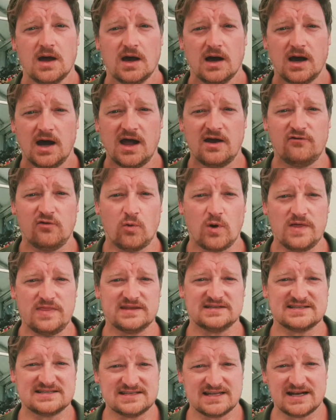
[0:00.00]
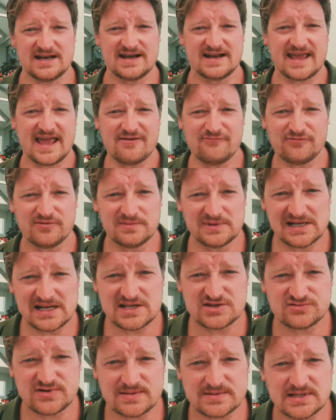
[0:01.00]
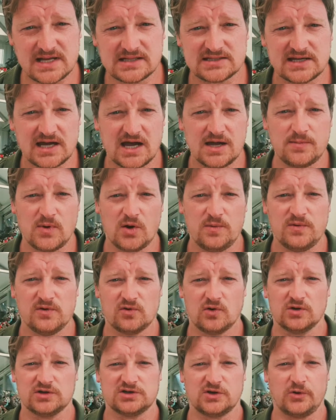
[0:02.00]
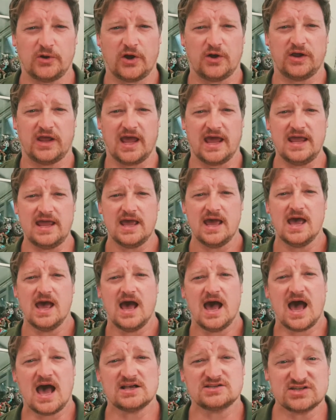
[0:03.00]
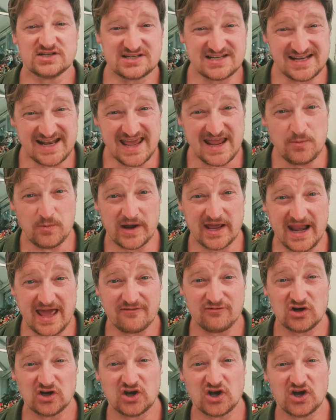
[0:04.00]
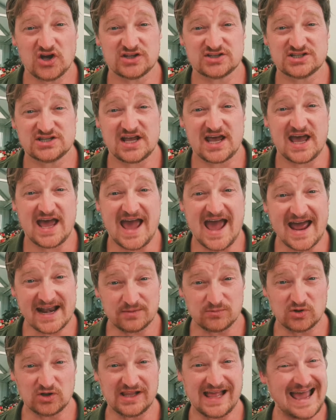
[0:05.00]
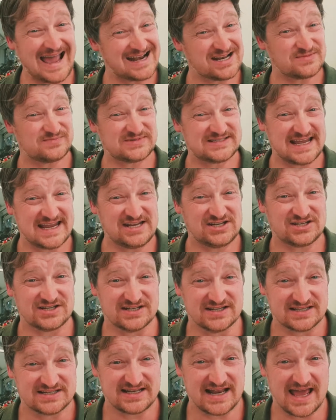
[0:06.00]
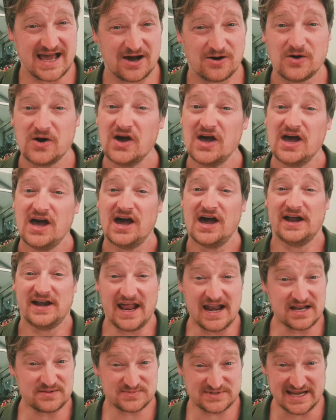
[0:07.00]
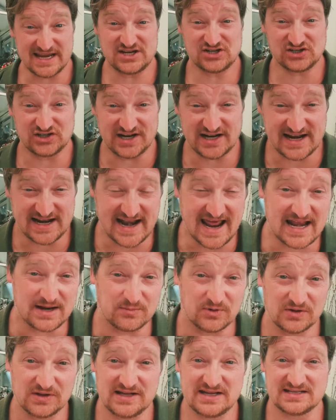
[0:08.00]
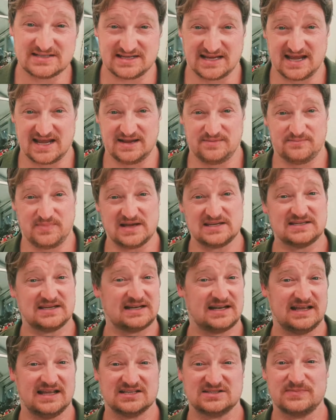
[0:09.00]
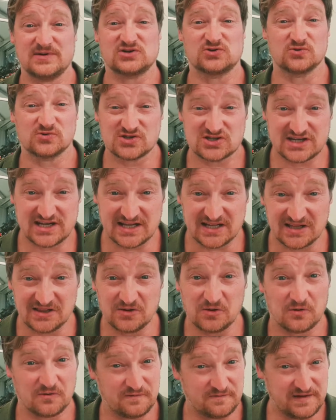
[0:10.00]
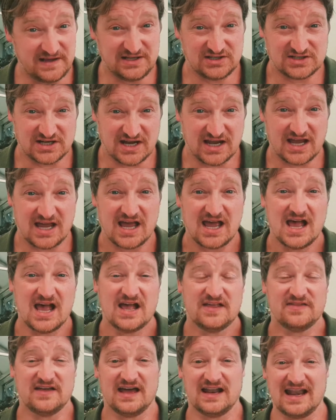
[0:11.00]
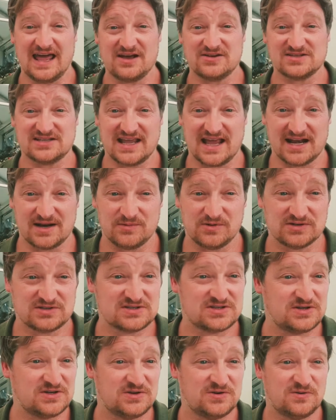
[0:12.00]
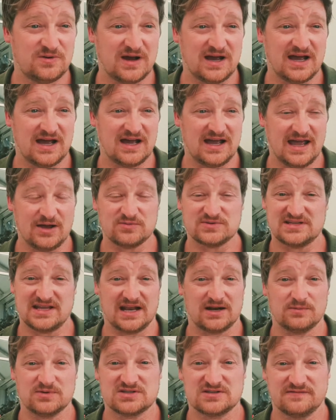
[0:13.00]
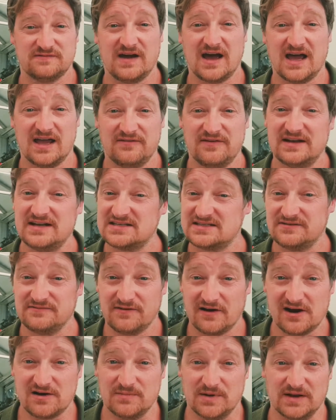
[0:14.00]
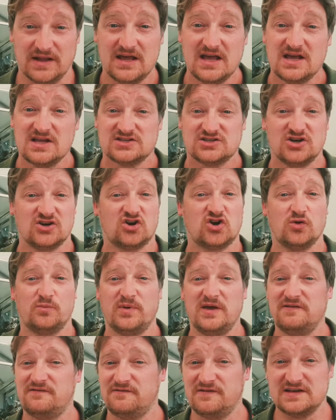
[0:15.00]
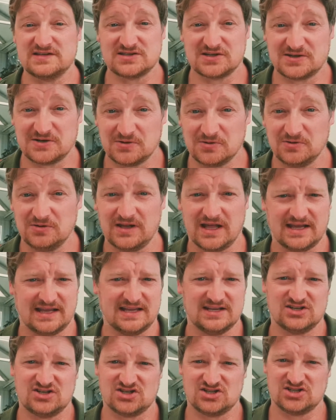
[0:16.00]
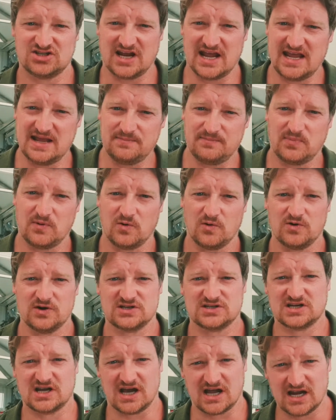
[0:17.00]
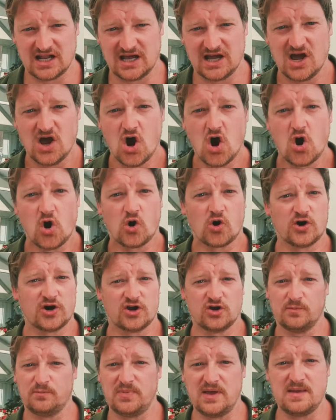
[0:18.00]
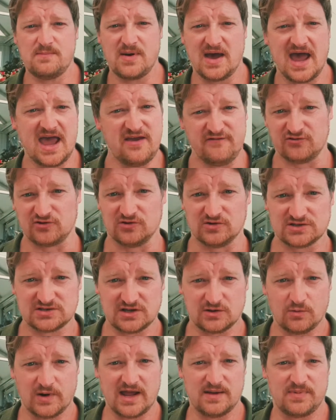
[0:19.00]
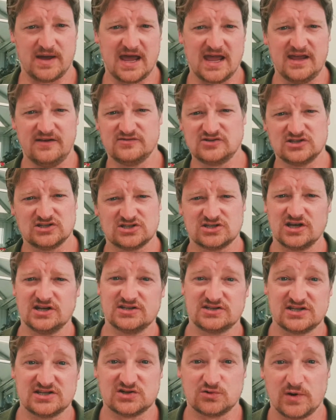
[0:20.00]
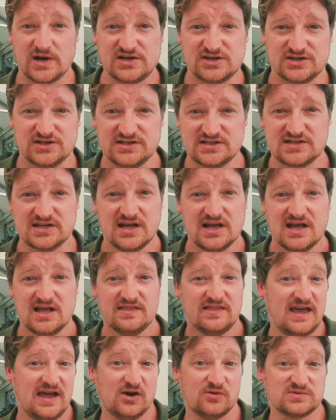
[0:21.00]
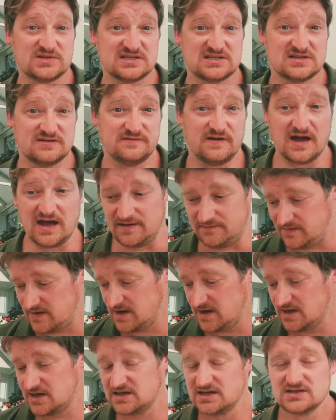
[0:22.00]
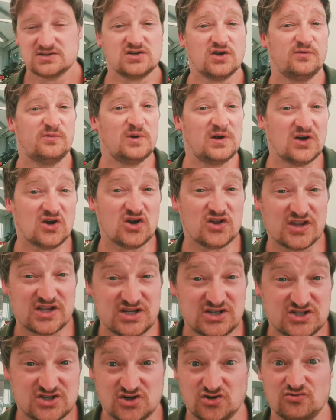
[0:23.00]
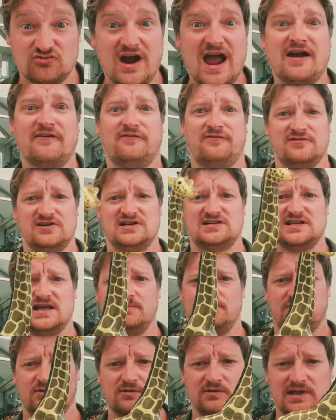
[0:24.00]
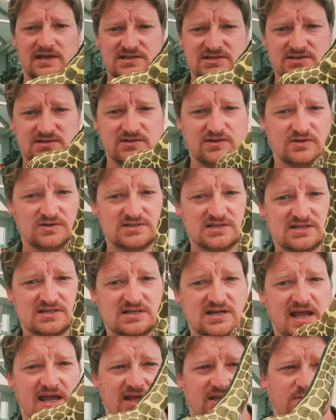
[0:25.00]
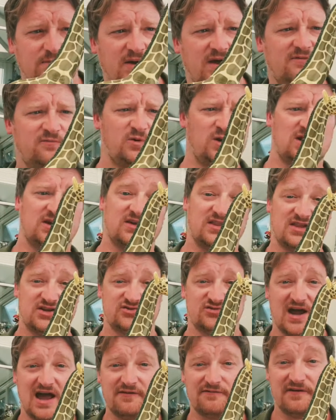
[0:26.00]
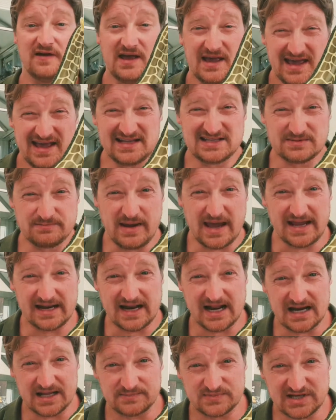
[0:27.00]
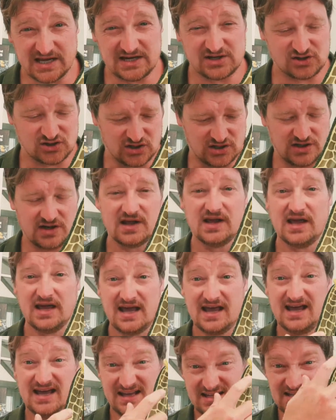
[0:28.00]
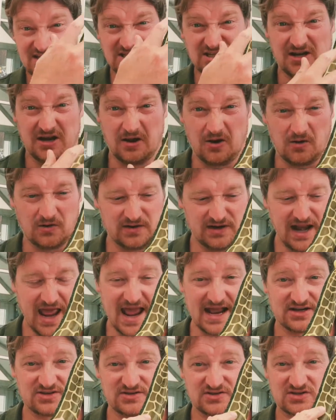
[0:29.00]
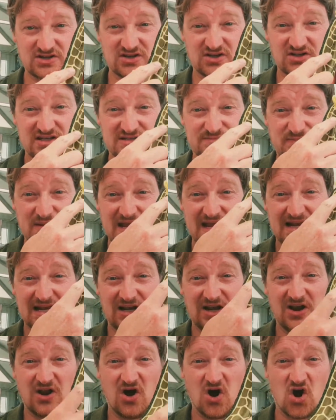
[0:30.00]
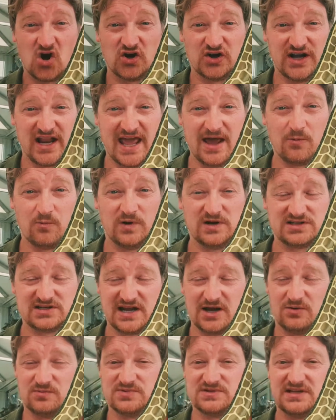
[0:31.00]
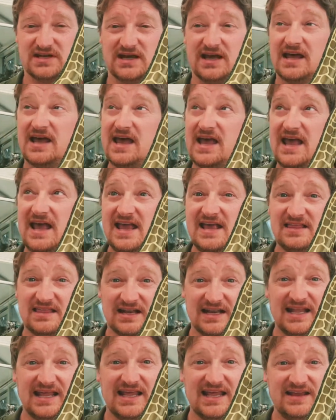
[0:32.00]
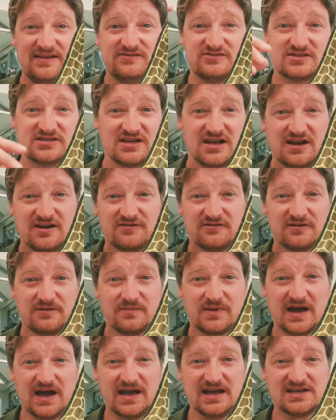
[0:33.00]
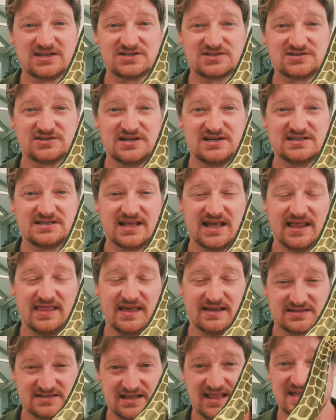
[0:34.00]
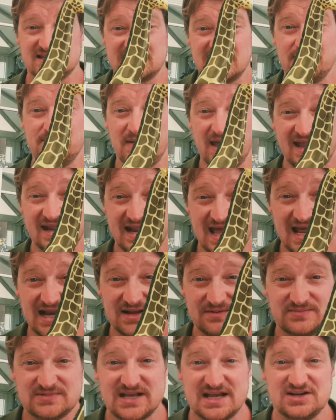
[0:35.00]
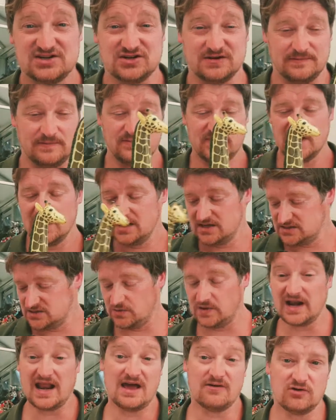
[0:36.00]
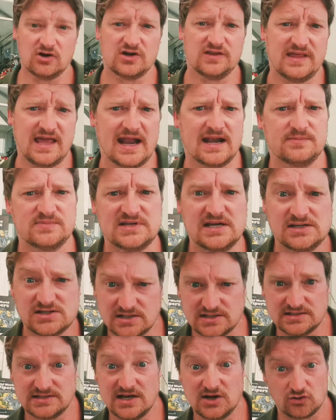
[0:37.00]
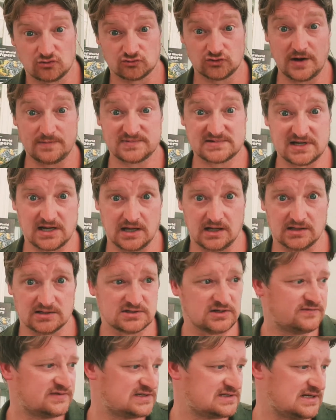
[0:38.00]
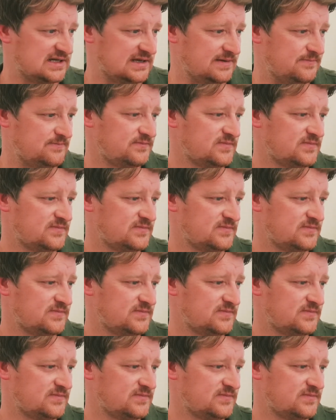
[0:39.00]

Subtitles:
Hi everyone, this is Dylan again from Dylan's Reptile Time. Hope you're all doing okay. So today we're going to have a look at animal adaptations. Now, an adaptation in an animal is basically a special skill or feature that allows the animal to helps the animal survive in its environment. So it could be physical, like its shape or its color, or it could be behavioral, so the way it behaves in certain situations that helps it survive. So if we look at the giraffe, for example, that's not to scale, but if we look at the giraffe, its main adaptation is its long neck. So it's got this big long neck which helps it eat the leaves from the highest trees there. So that's their main adaptation. So we're going to have a look at the adaptations in reptiles, obviously.